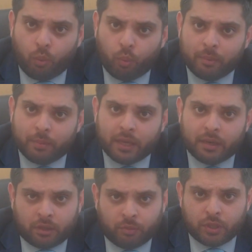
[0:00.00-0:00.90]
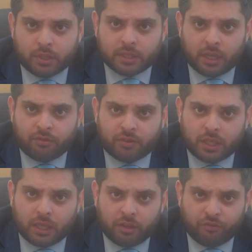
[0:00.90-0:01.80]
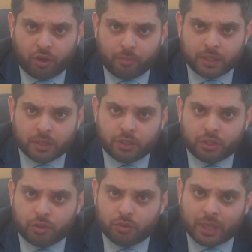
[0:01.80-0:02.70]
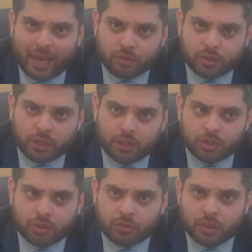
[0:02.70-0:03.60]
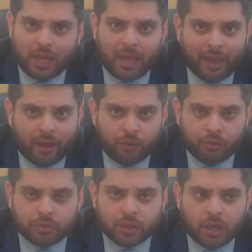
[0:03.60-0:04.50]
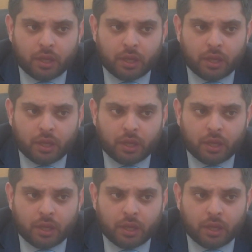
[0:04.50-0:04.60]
women, community safety, environmental issues, housing issues, health.